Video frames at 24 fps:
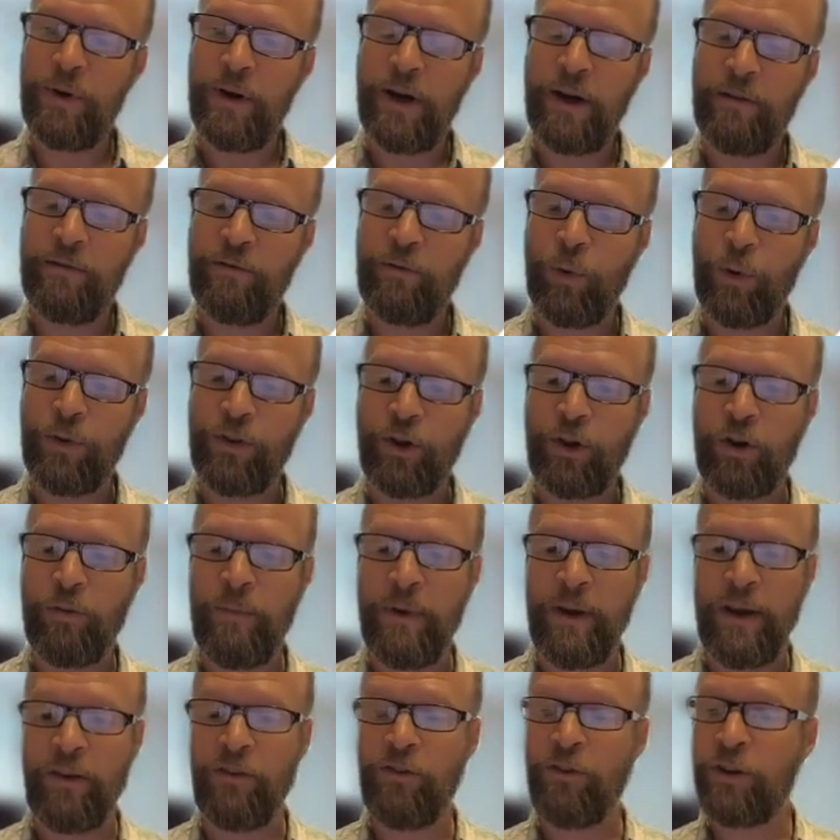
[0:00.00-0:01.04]
of what the
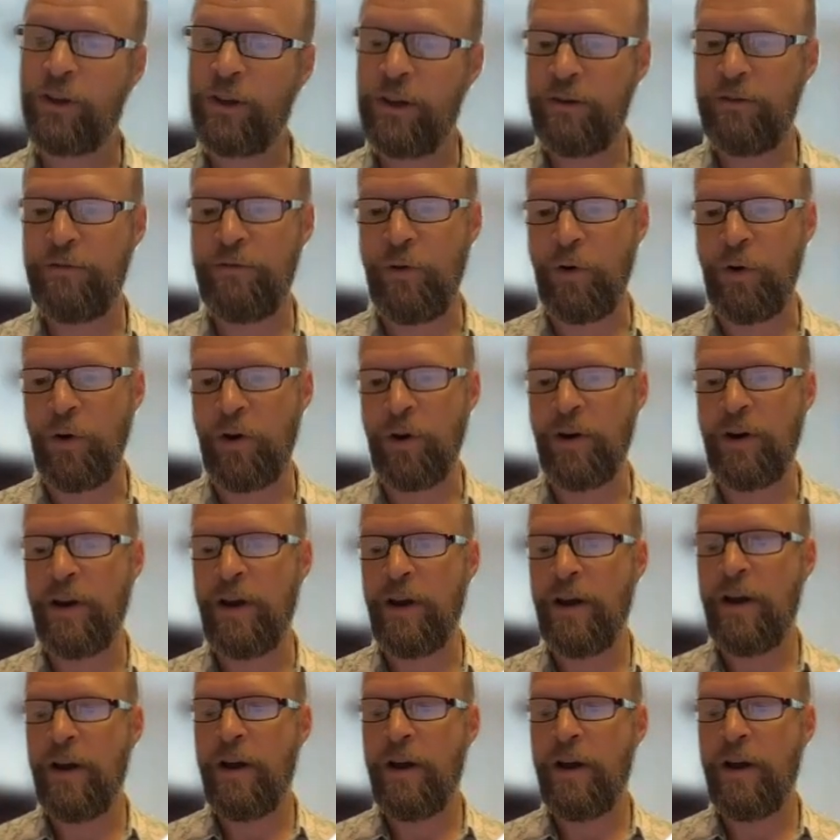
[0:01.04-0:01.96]
committee is looking for